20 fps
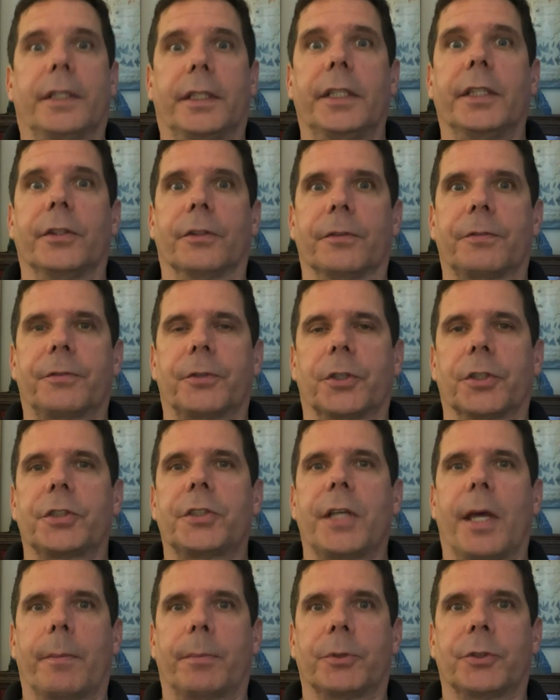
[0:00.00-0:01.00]
in the
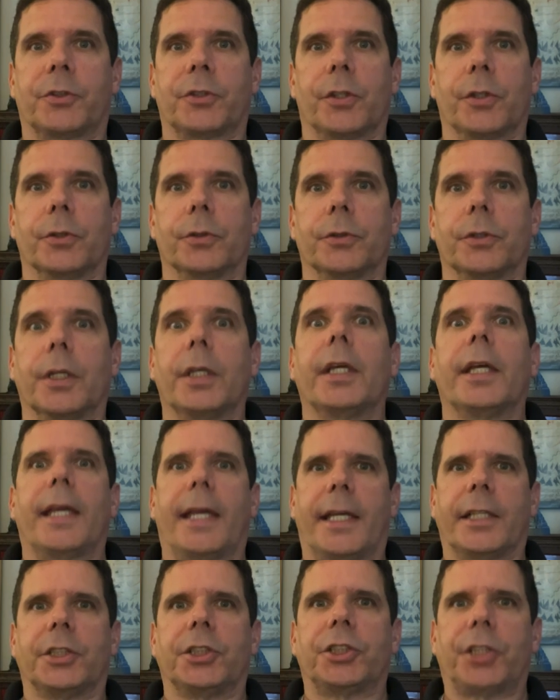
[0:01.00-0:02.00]
first episode
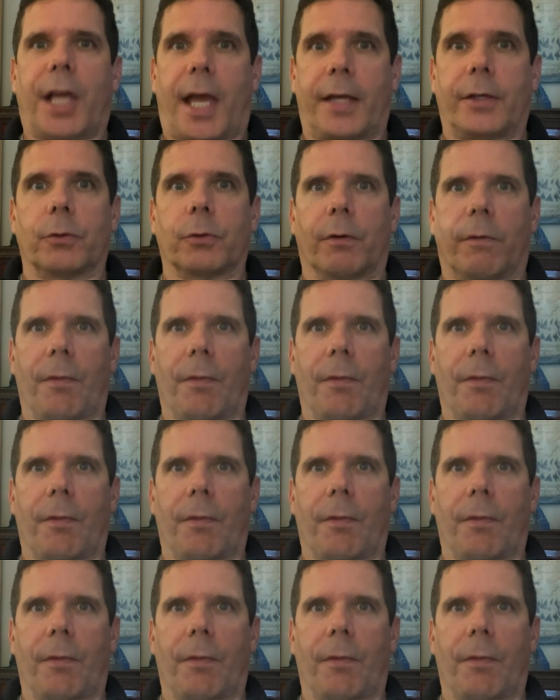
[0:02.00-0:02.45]
in Shadow.